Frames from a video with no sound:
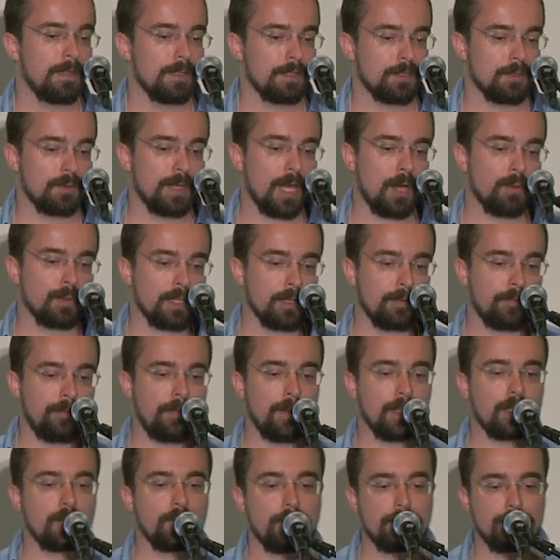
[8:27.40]
So now we can
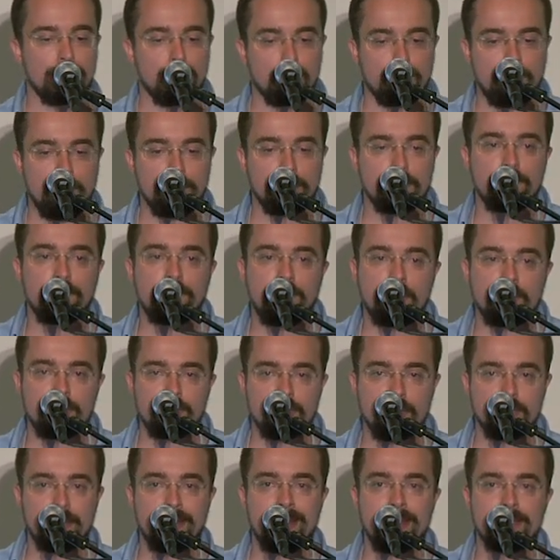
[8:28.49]
think of a new ranking
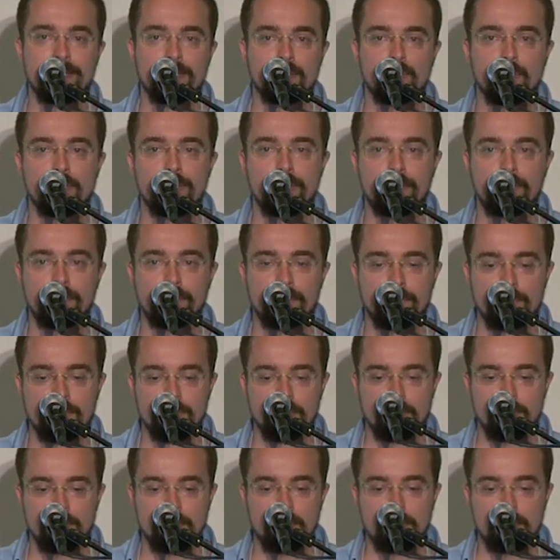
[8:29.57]
function that has two terms.